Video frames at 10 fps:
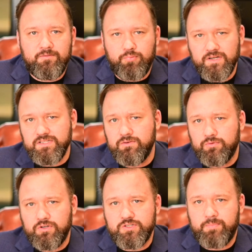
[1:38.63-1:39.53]
If President
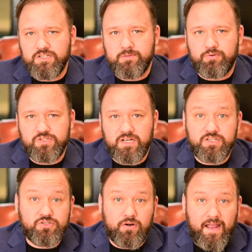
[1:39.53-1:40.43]
Ruto's budget
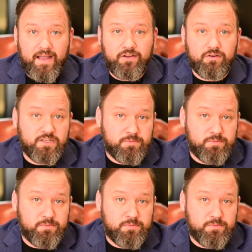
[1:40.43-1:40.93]
projections are accurate,